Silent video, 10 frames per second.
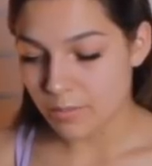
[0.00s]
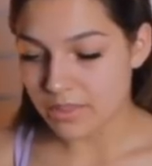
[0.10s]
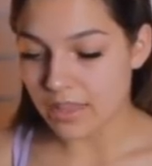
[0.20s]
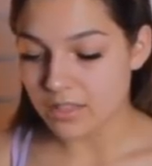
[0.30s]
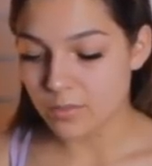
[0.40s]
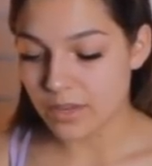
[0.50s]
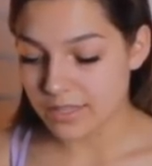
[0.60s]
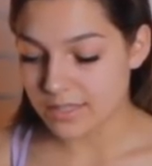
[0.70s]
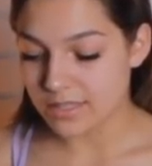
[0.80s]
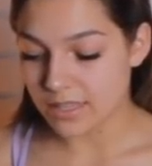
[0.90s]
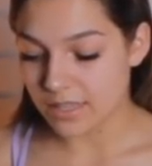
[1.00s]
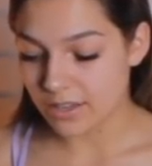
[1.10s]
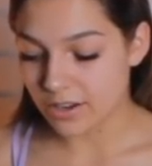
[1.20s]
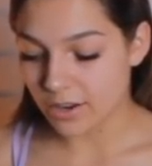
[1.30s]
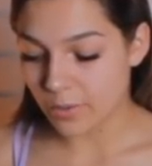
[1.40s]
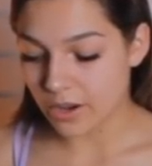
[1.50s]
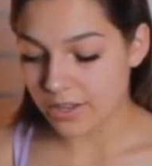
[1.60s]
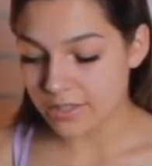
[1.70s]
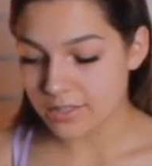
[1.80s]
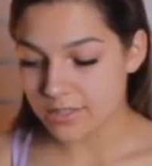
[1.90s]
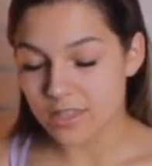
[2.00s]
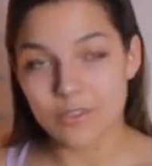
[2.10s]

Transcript: But that is what I see here, Aquarius.